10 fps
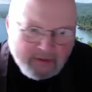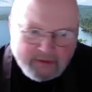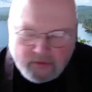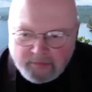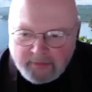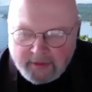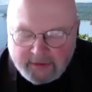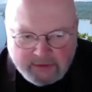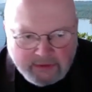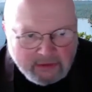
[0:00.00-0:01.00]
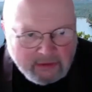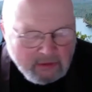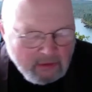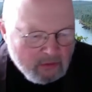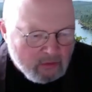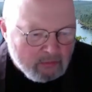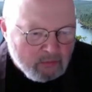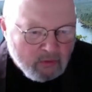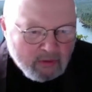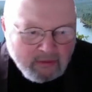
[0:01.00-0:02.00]
this whole past year or
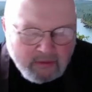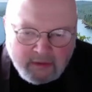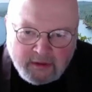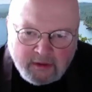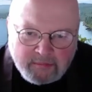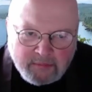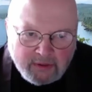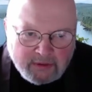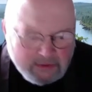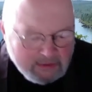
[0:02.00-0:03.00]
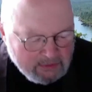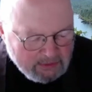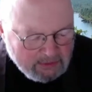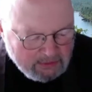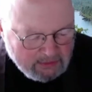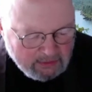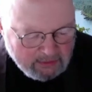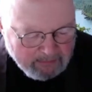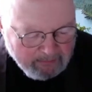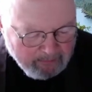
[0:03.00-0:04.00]
more, but it just,
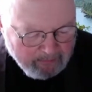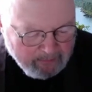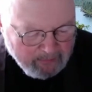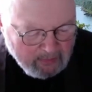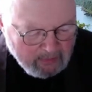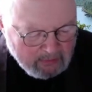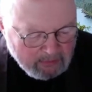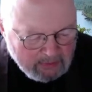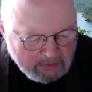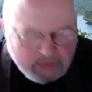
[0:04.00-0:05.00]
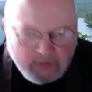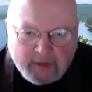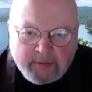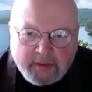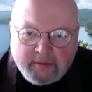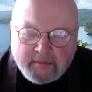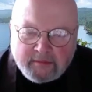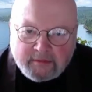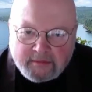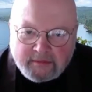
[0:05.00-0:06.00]
it really struck me
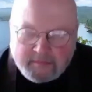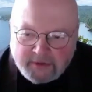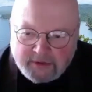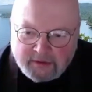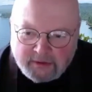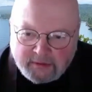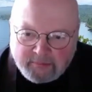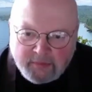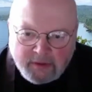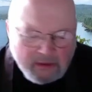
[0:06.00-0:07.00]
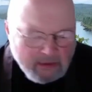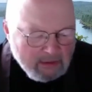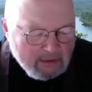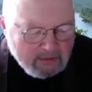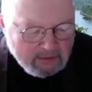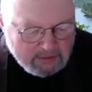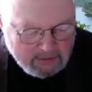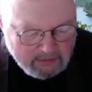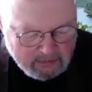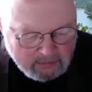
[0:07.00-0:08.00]
recently in
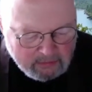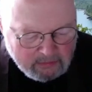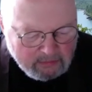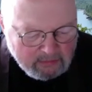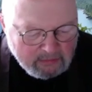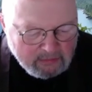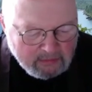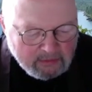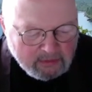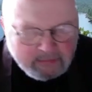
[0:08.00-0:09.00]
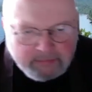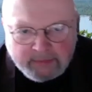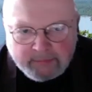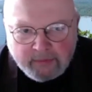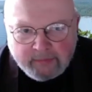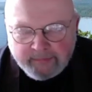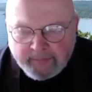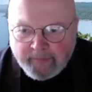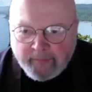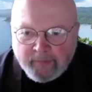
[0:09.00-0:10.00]
listening to people
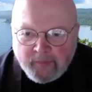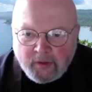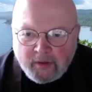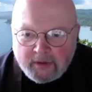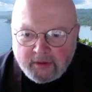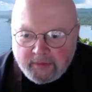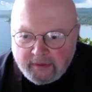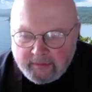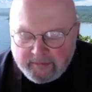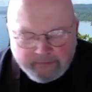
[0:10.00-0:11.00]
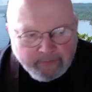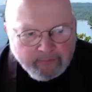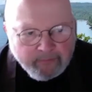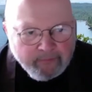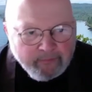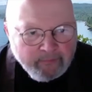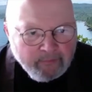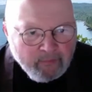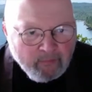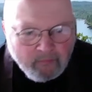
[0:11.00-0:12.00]
arguing.
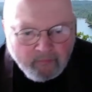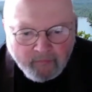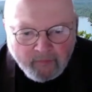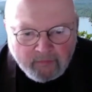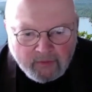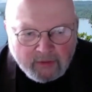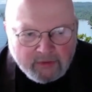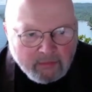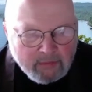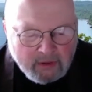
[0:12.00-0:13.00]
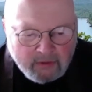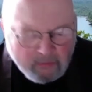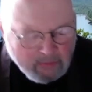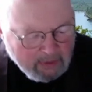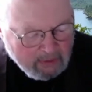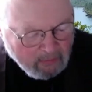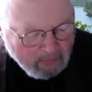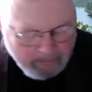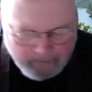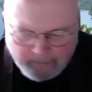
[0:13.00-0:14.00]
It was on something on the radio,
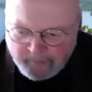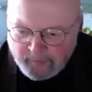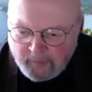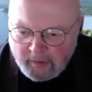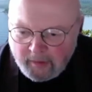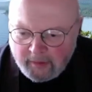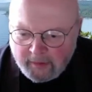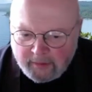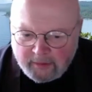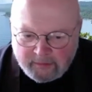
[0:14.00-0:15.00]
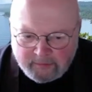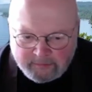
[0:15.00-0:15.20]
and